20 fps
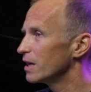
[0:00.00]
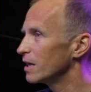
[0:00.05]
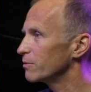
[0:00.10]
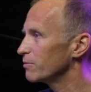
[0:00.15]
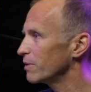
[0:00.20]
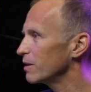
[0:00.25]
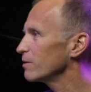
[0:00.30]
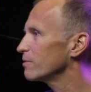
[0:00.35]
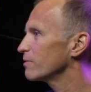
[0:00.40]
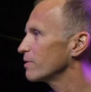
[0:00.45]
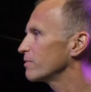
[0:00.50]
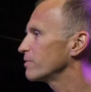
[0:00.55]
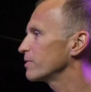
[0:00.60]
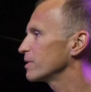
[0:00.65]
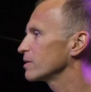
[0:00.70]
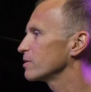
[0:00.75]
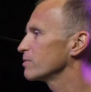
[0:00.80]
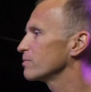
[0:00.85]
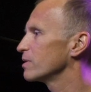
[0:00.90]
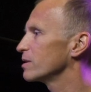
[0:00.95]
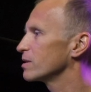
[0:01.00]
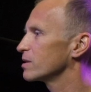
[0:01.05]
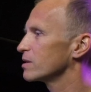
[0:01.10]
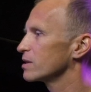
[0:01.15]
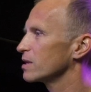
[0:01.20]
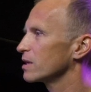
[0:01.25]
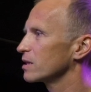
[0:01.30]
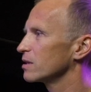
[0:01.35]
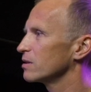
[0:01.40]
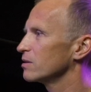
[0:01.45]
And one of the things you mentioned
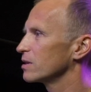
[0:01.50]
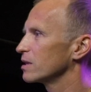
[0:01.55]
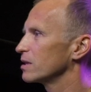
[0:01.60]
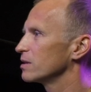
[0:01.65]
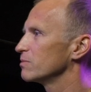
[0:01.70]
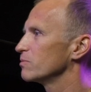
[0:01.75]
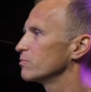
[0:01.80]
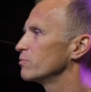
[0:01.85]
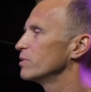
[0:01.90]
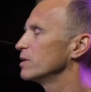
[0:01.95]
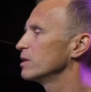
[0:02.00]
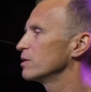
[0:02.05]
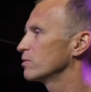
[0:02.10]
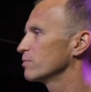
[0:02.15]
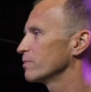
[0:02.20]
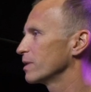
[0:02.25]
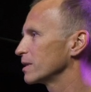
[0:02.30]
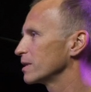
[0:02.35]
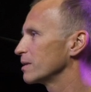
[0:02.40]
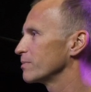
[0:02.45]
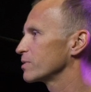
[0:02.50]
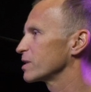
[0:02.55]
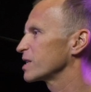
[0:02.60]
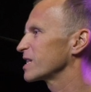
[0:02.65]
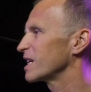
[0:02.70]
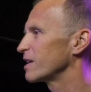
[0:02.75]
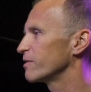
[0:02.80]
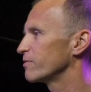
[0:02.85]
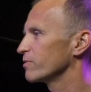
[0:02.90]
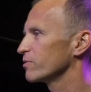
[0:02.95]
is like, okay, we need to make them
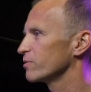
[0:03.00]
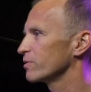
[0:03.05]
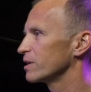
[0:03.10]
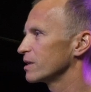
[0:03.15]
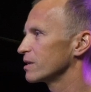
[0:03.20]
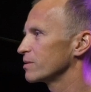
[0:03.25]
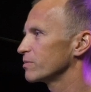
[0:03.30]
safe for